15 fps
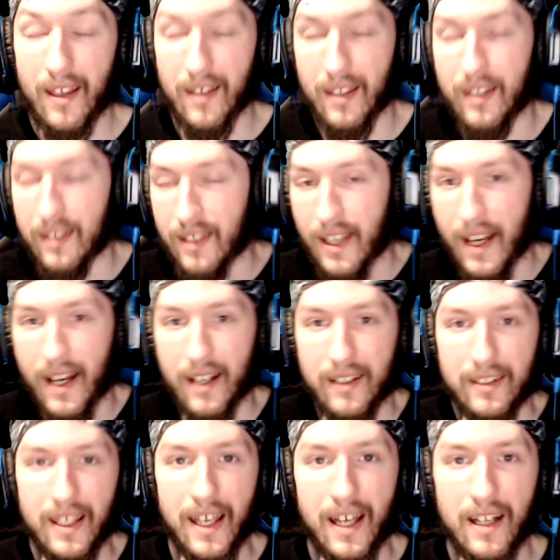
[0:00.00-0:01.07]
yeah,
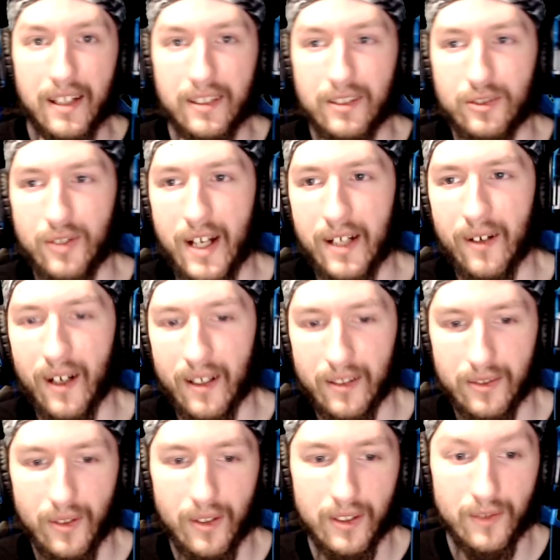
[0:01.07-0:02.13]
they had a good track
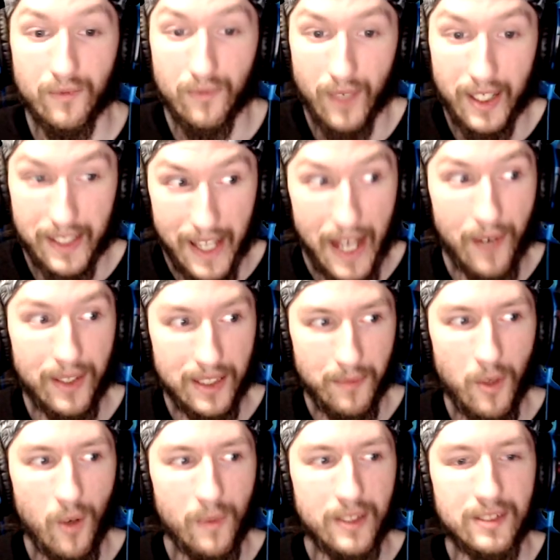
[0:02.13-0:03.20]
record going right now at the
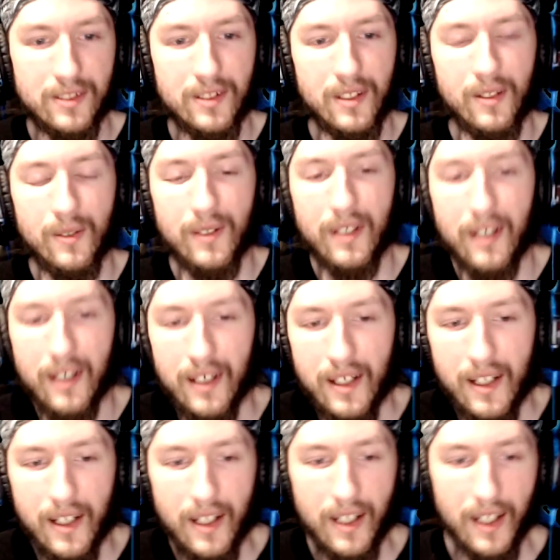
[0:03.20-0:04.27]
moment. So, uh,
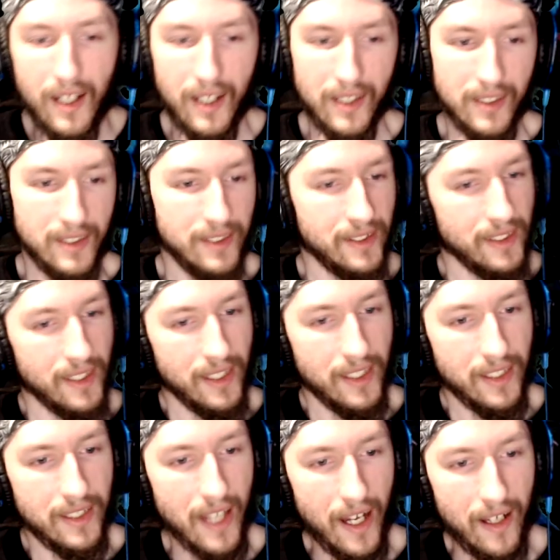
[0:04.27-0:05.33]

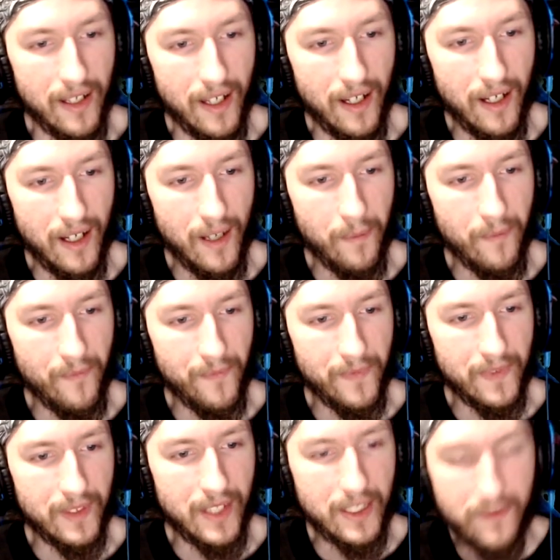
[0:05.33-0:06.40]
yeah, um,
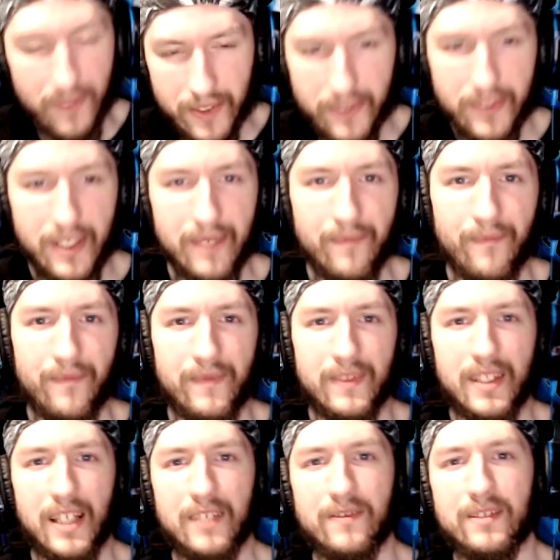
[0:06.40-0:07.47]
thanks for tuning in.
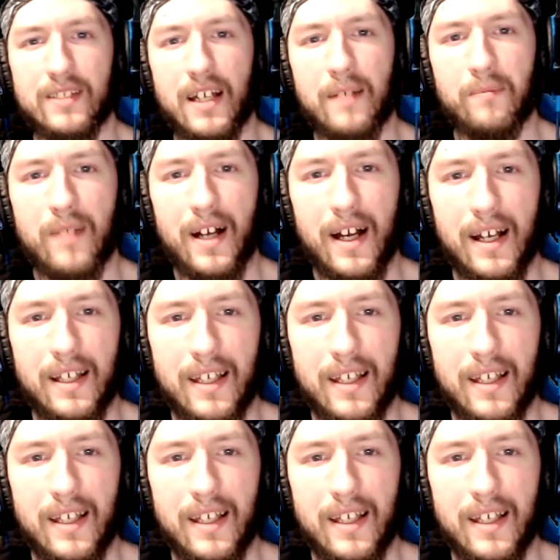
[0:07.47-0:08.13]
Thanks for stopping by.